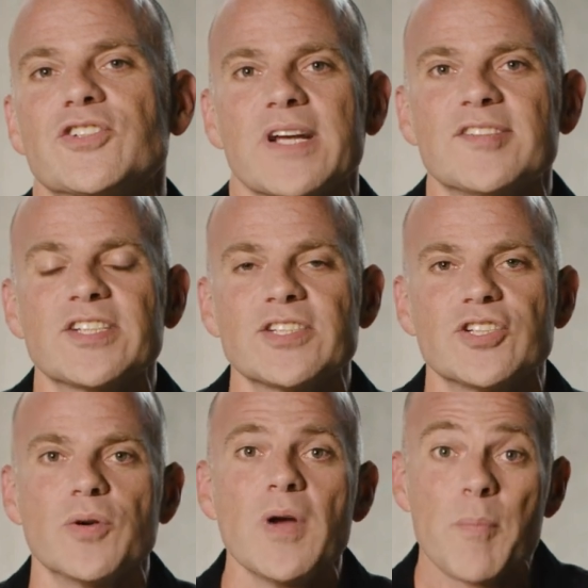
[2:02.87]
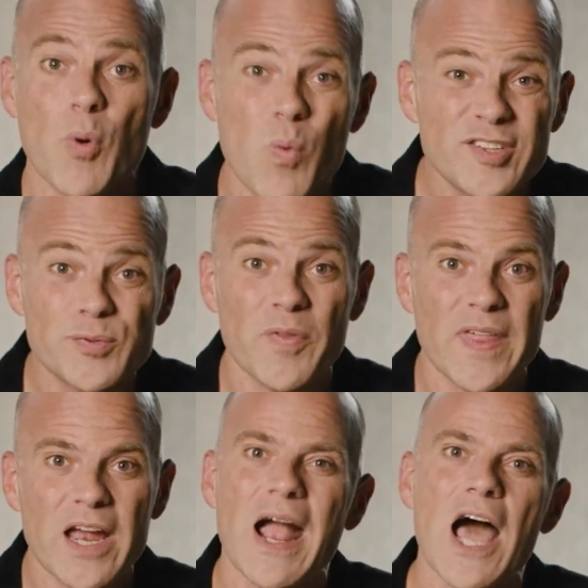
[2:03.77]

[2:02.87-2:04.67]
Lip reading: to transition to, but once we're there,